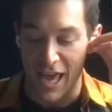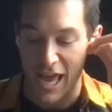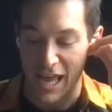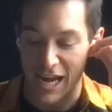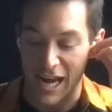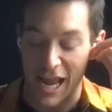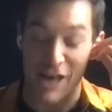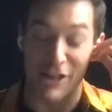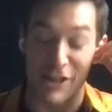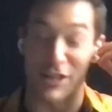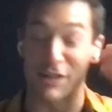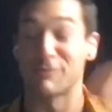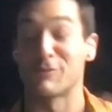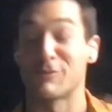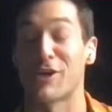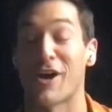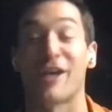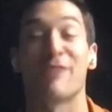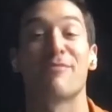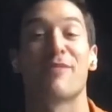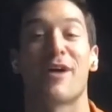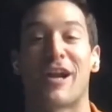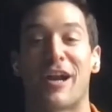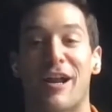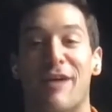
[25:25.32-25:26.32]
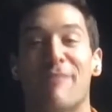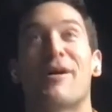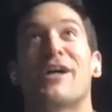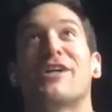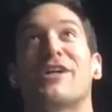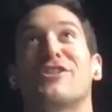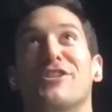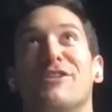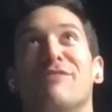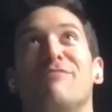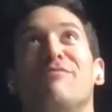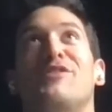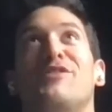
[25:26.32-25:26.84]
And now that I'm talking about it, I'm
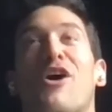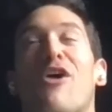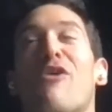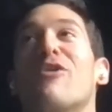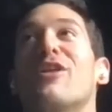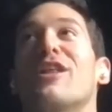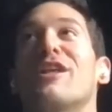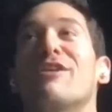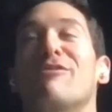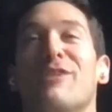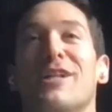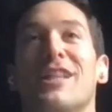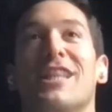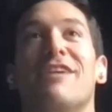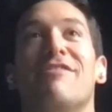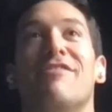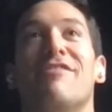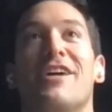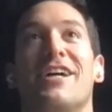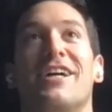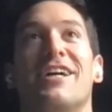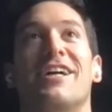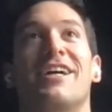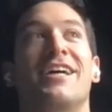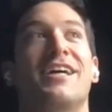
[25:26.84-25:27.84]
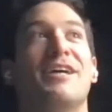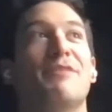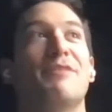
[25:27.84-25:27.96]
actually totally reliving